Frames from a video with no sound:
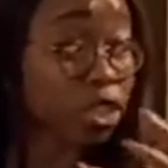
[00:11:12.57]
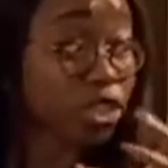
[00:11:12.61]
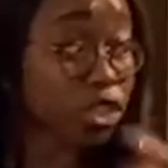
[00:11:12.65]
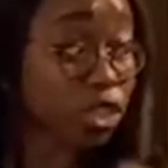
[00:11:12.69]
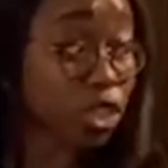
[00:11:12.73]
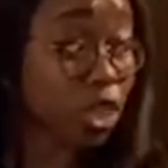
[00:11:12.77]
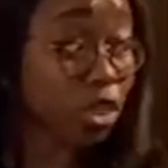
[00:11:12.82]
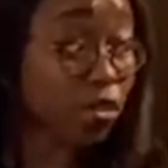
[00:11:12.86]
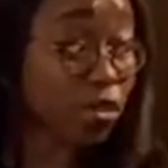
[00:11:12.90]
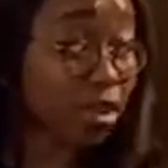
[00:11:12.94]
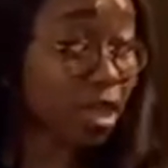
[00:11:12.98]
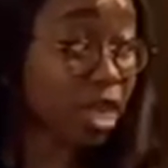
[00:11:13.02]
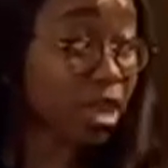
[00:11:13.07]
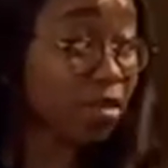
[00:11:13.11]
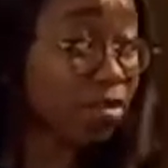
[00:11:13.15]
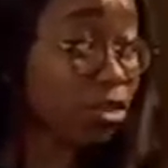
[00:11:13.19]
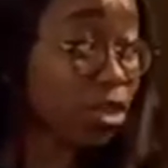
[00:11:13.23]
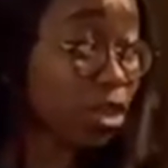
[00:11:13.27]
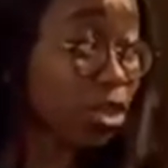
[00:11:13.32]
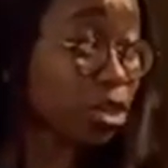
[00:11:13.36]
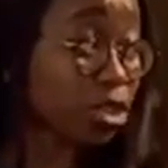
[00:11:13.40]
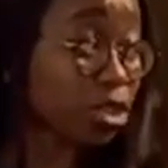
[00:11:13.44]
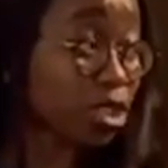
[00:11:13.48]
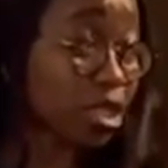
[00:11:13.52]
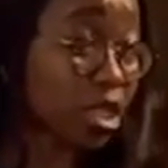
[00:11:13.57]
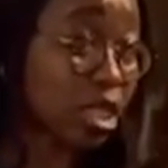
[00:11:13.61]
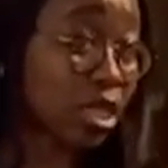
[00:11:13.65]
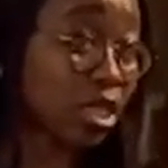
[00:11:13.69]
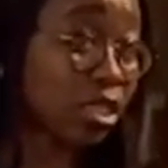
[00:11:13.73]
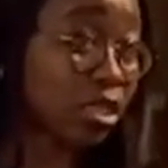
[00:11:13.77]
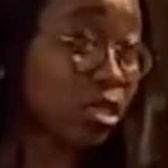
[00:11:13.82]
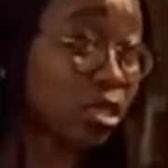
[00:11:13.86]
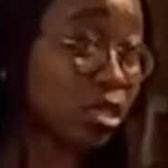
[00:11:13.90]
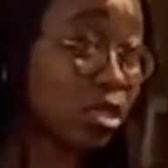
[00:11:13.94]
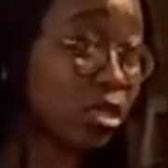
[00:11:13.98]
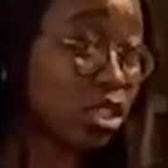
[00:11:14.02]
serving, serving of
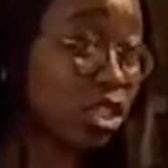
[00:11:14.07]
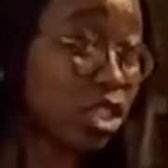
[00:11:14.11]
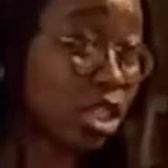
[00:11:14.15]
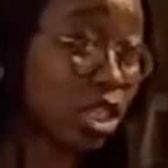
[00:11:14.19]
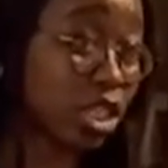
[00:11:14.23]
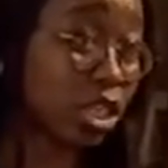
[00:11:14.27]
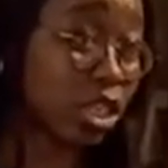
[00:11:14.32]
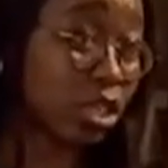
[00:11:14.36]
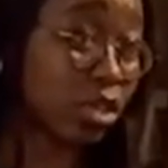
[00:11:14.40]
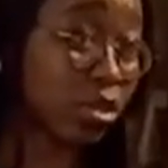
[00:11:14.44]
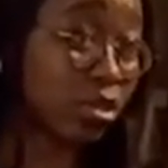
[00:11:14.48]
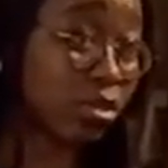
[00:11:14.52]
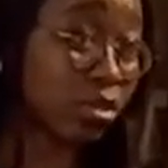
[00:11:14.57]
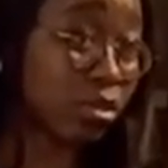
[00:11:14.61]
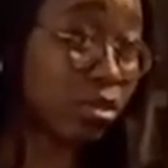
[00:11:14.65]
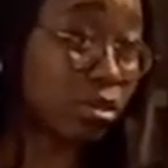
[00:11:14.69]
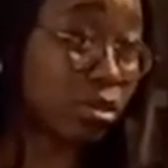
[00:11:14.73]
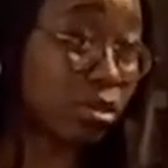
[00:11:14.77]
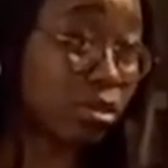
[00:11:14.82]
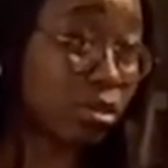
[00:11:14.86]
thirteen Cheetos.